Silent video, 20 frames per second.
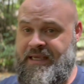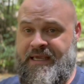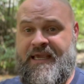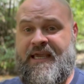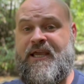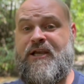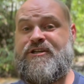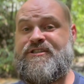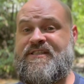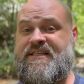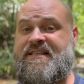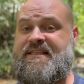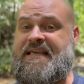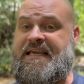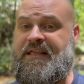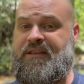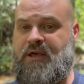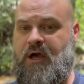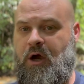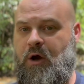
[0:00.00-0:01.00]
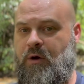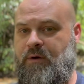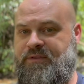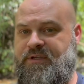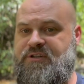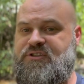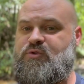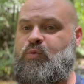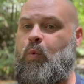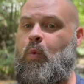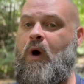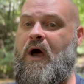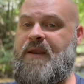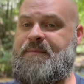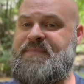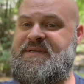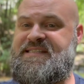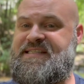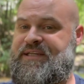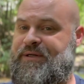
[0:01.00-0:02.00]
Here's the thing though, there's one
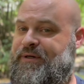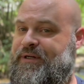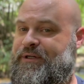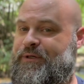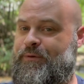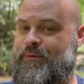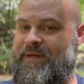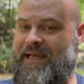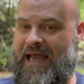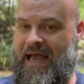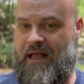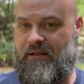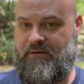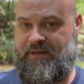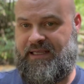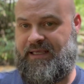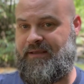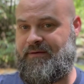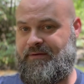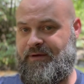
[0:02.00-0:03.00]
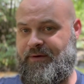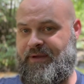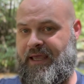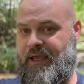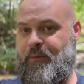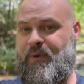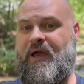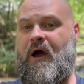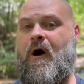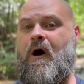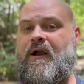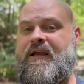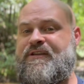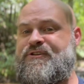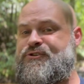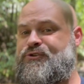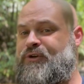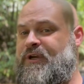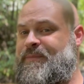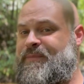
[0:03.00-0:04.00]
material reality, okay? We all
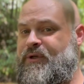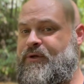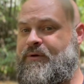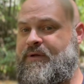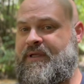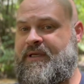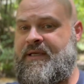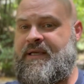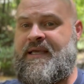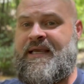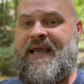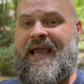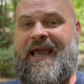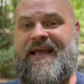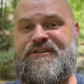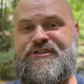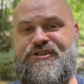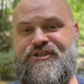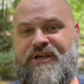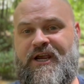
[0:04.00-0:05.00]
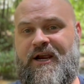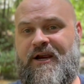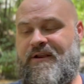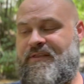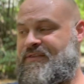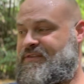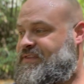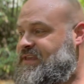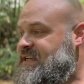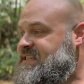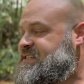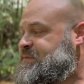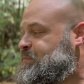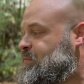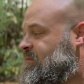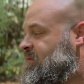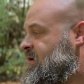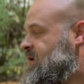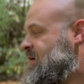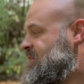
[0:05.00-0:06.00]
contribute and share this
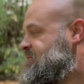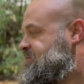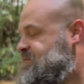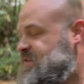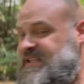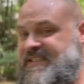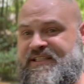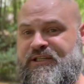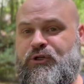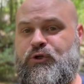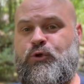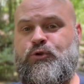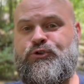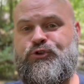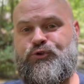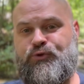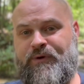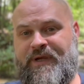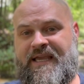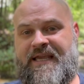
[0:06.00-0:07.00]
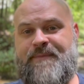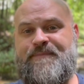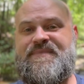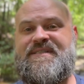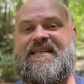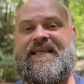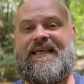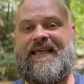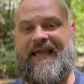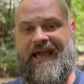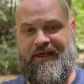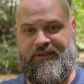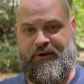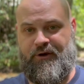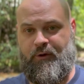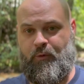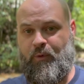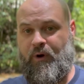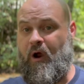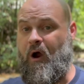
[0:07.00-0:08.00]
physical dream together.
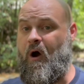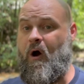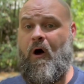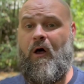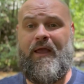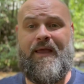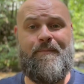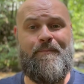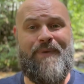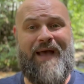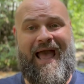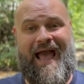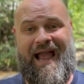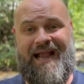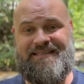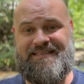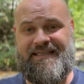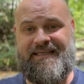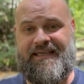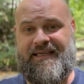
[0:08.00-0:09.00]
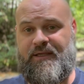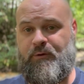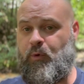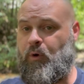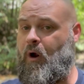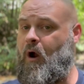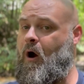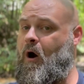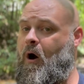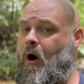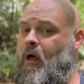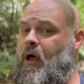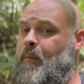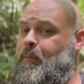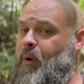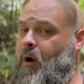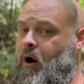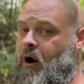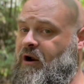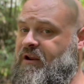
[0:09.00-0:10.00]
We're all impacting it, we're all a
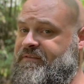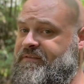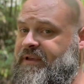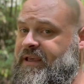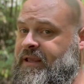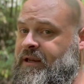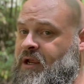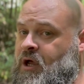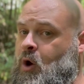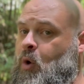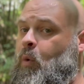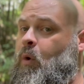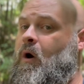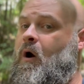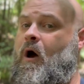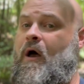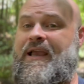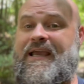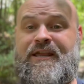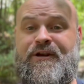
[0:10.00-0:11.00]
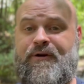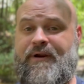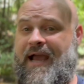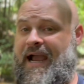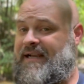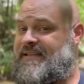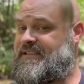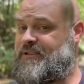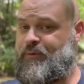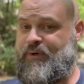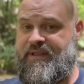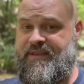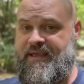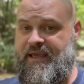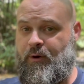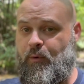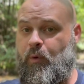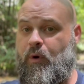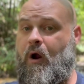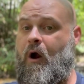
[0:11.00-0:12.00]
part of it, we're all interacting with it,
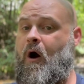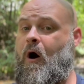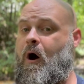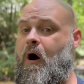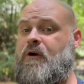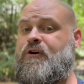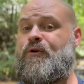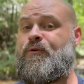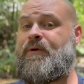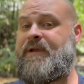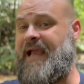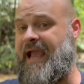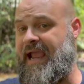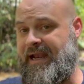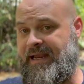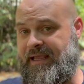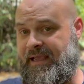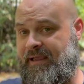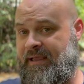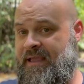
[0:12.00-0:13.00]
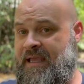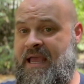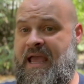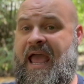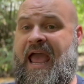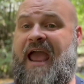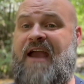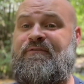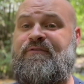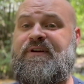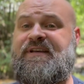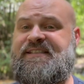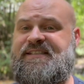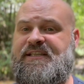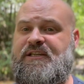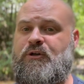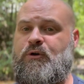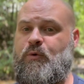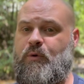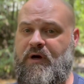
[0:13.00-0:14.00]
we're all creating. Every
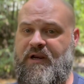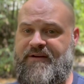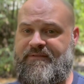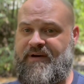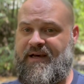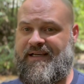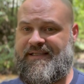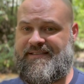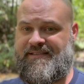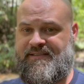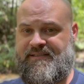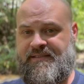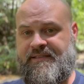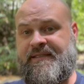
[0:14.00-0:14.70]
single one of us